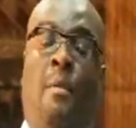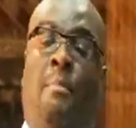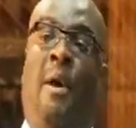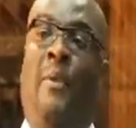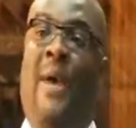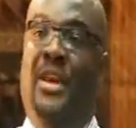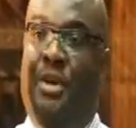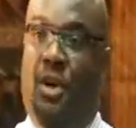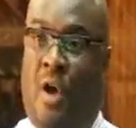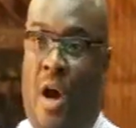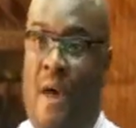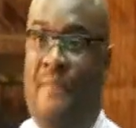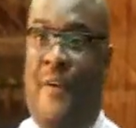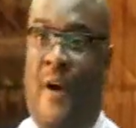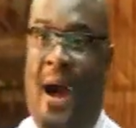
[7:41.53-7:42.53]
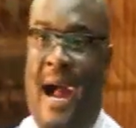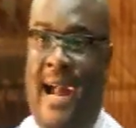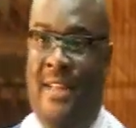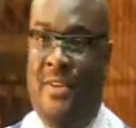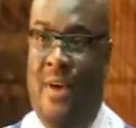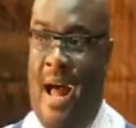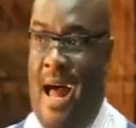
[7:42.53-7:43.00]
But when you come for eye
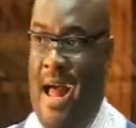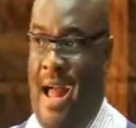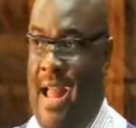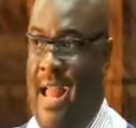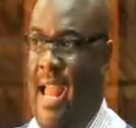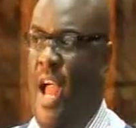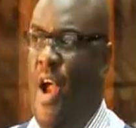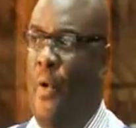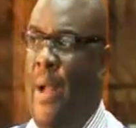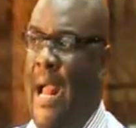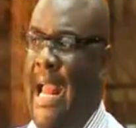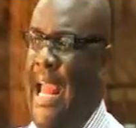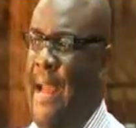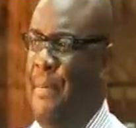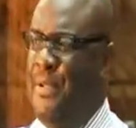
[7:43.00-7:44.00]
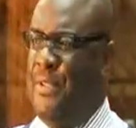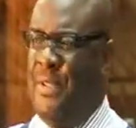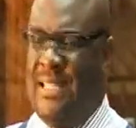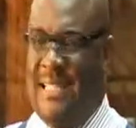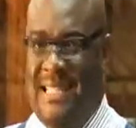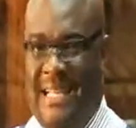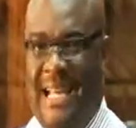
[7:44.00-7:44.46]
to eye, we're able to
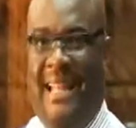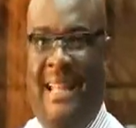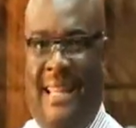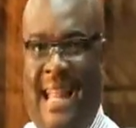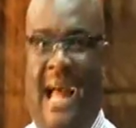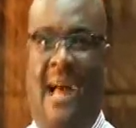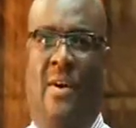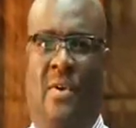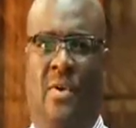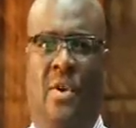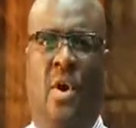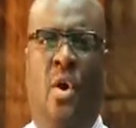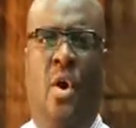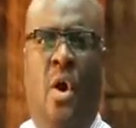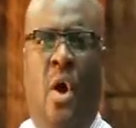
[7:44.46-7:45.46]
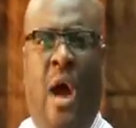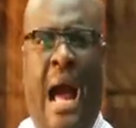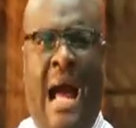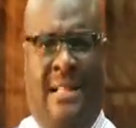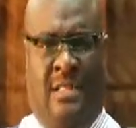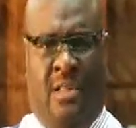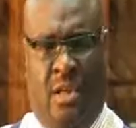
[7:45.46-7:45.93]
sit down
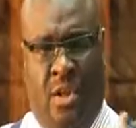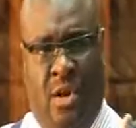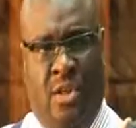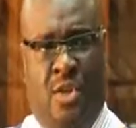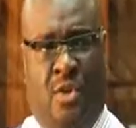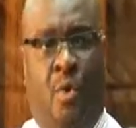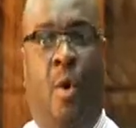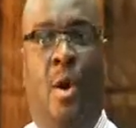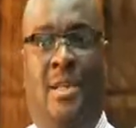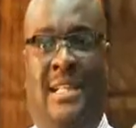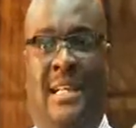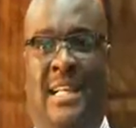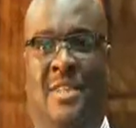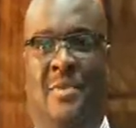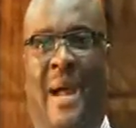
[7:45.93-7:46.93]
at close quarters.